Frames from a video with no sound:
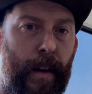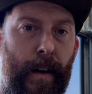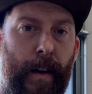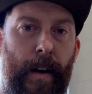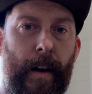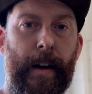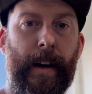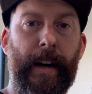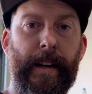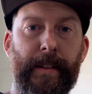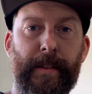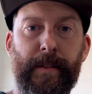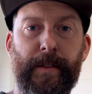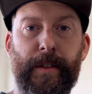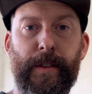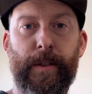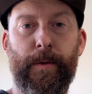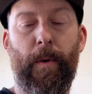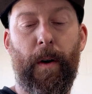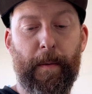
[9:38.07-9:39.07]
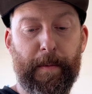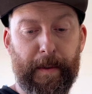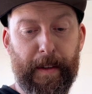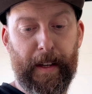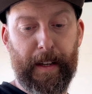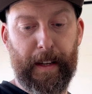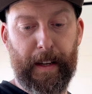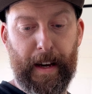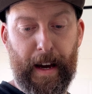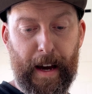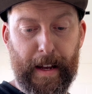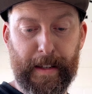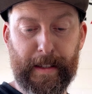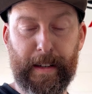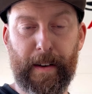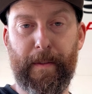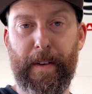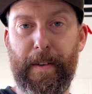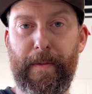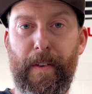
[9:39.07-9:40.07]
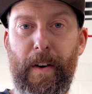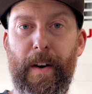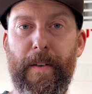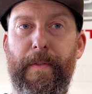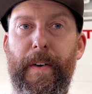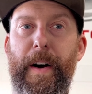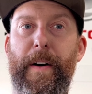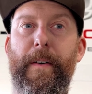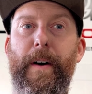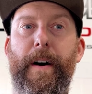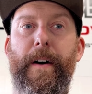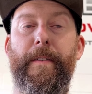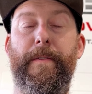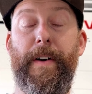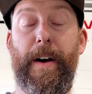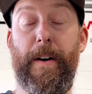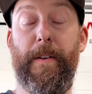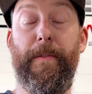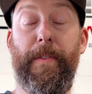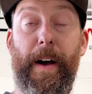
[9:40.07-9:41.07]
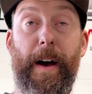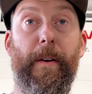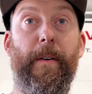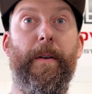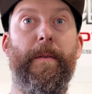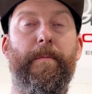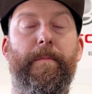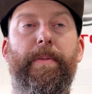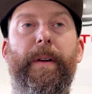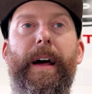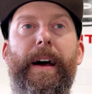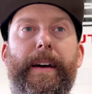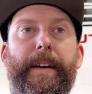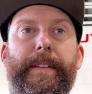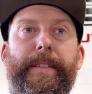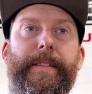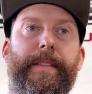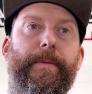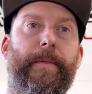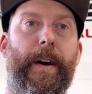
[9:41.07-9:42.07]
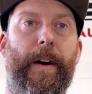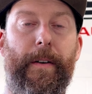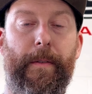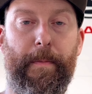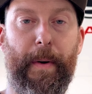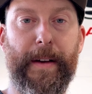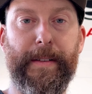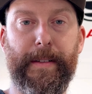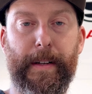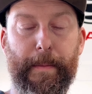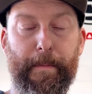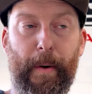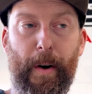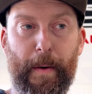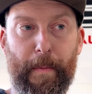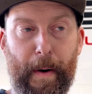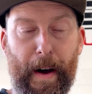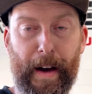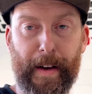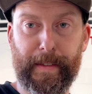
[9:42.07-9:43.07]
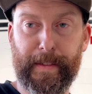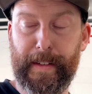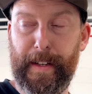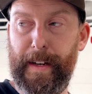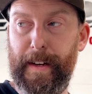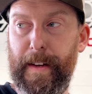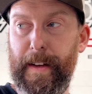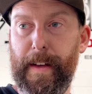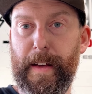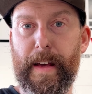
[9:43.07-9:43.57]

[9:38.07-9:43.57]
Okay, so just swapped the N75 valve out and blanked, well, basically bypassed it.